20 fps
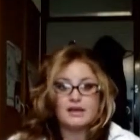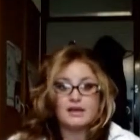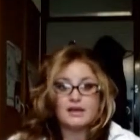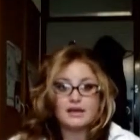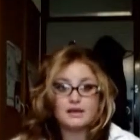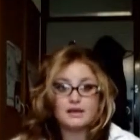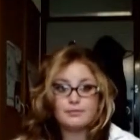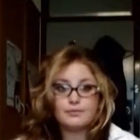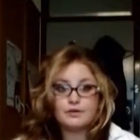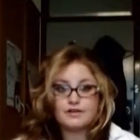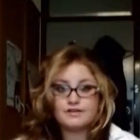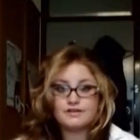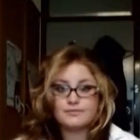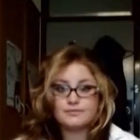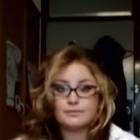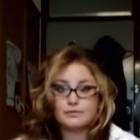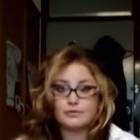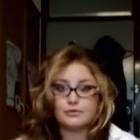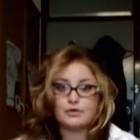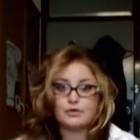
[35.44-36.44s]
In
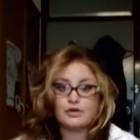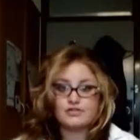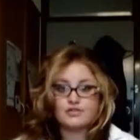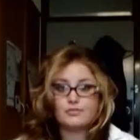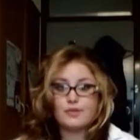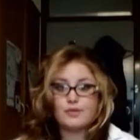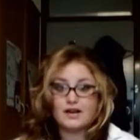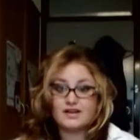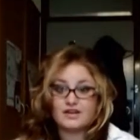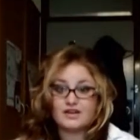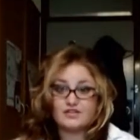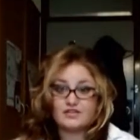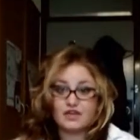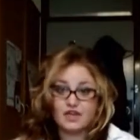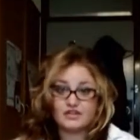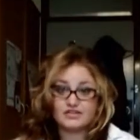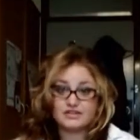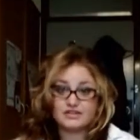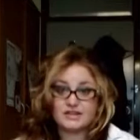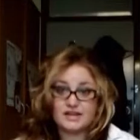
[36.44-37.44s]
principle, loss of
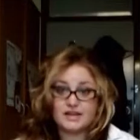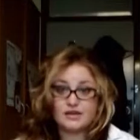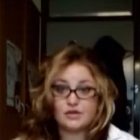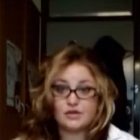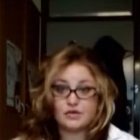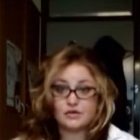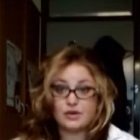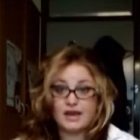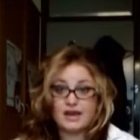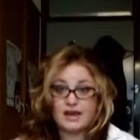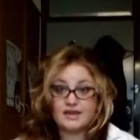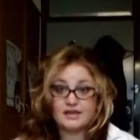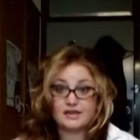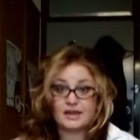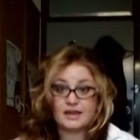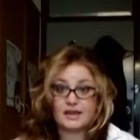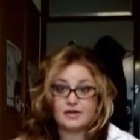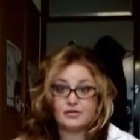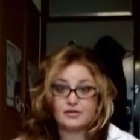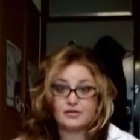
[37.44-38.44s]
biodiversity could either
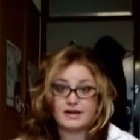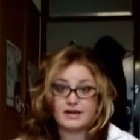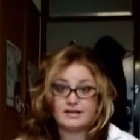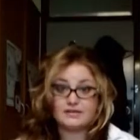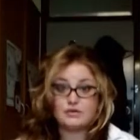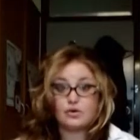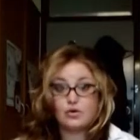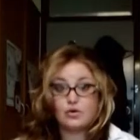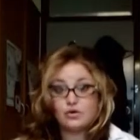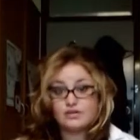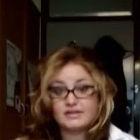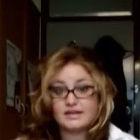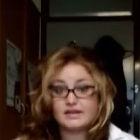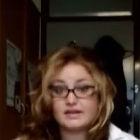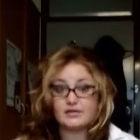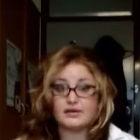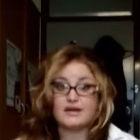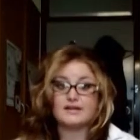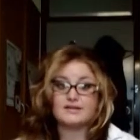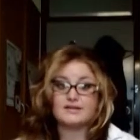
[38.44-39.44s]
increase or
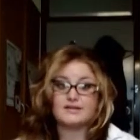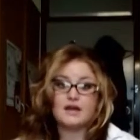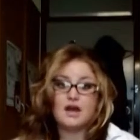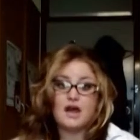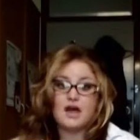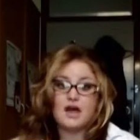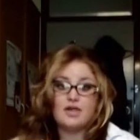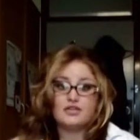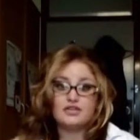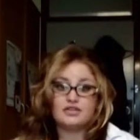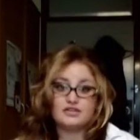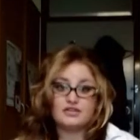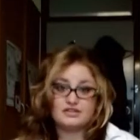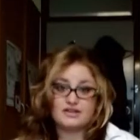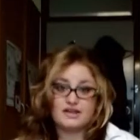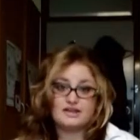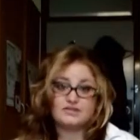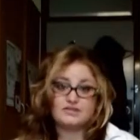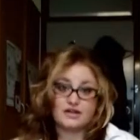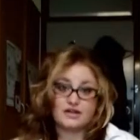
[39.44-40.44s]
decrease the
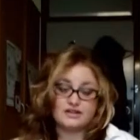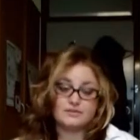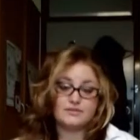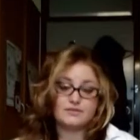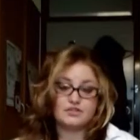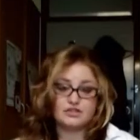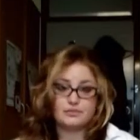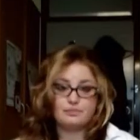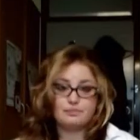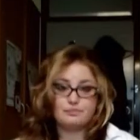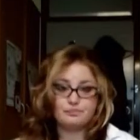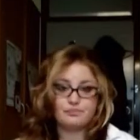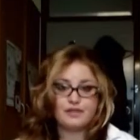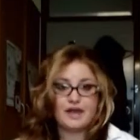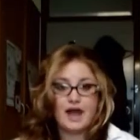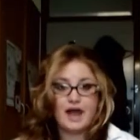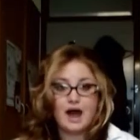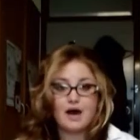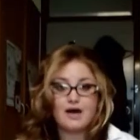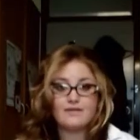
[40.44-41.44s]
disease transmission.
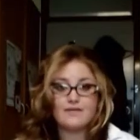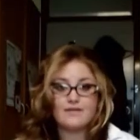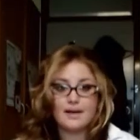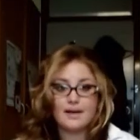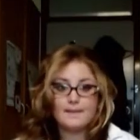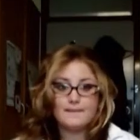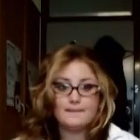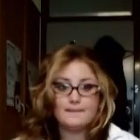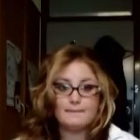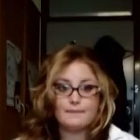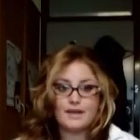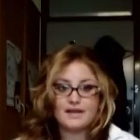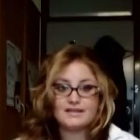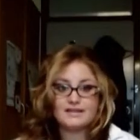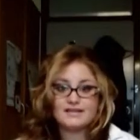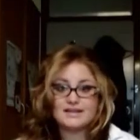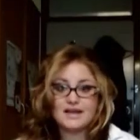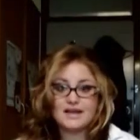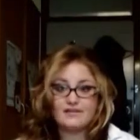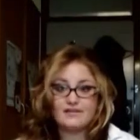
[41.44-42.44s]
However,
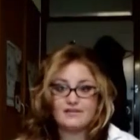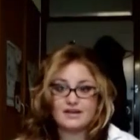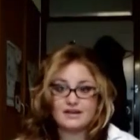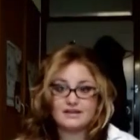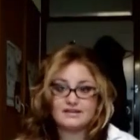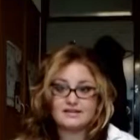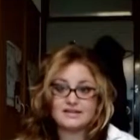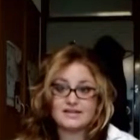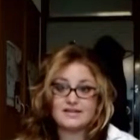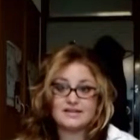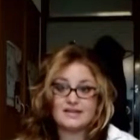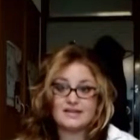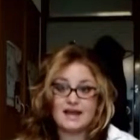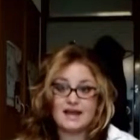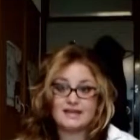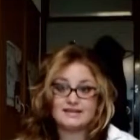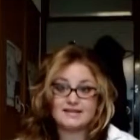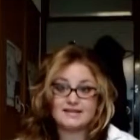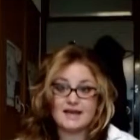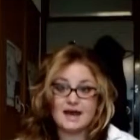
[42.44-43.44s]
mounting evidence
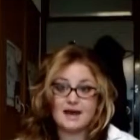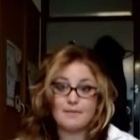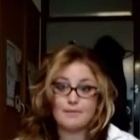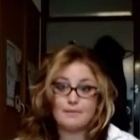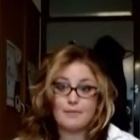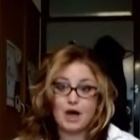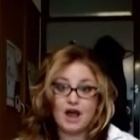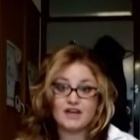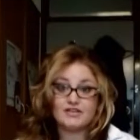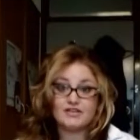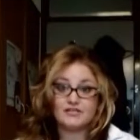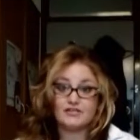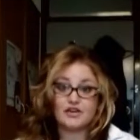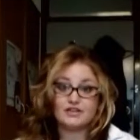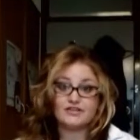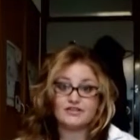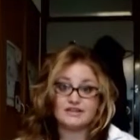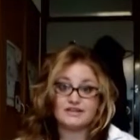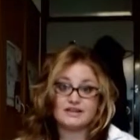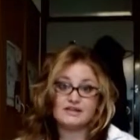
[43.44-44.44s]
indicates that
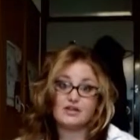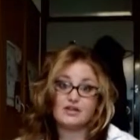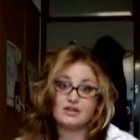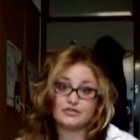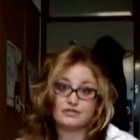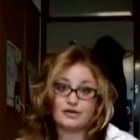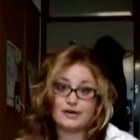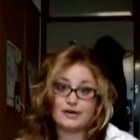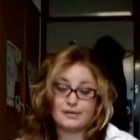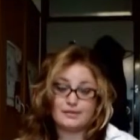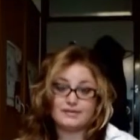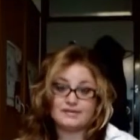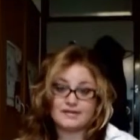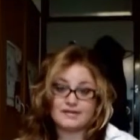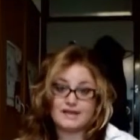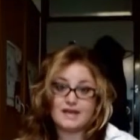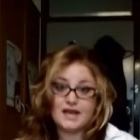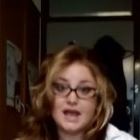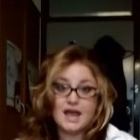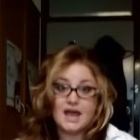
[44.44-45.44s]
biodiversity loss
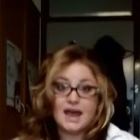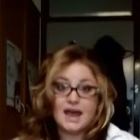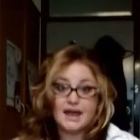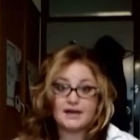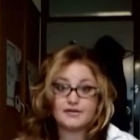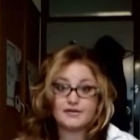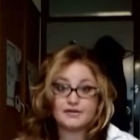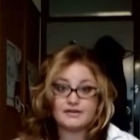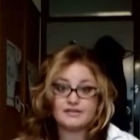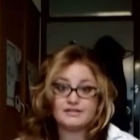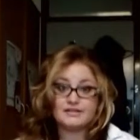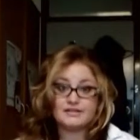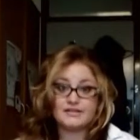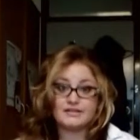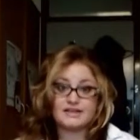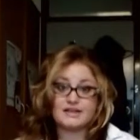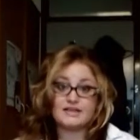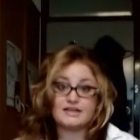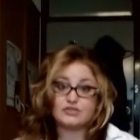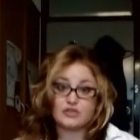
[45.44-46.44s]
frequency increased
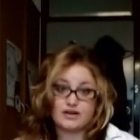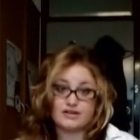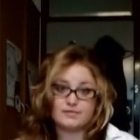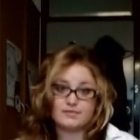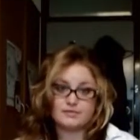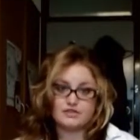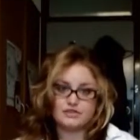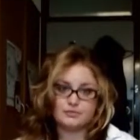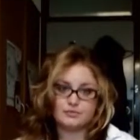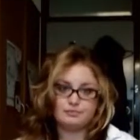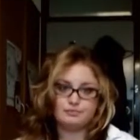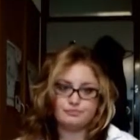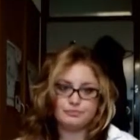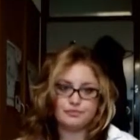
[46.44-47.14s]
disease transmission.